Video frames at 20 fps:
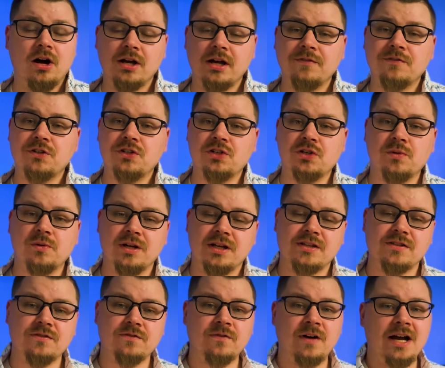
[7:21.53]
All you have to do
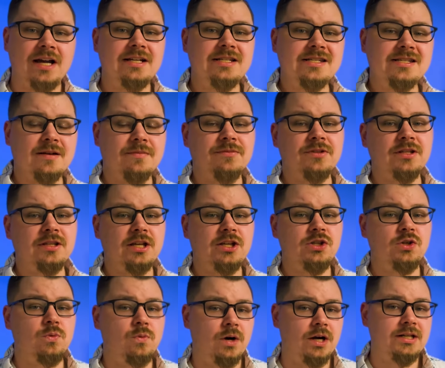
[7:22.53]
is find something that
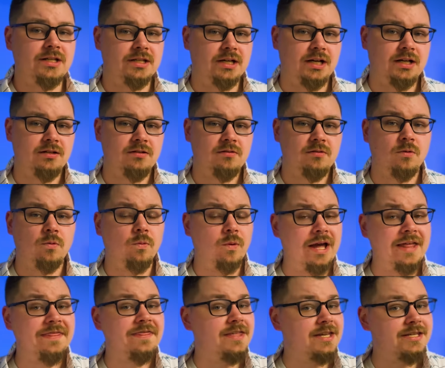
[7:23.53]
you want done
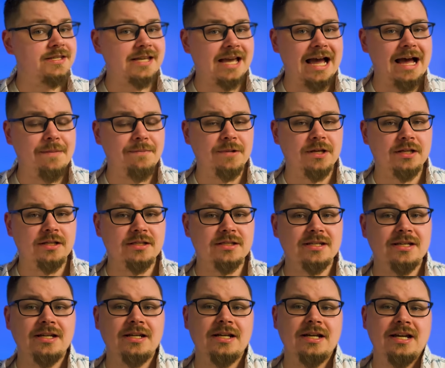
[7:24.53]
when this happens,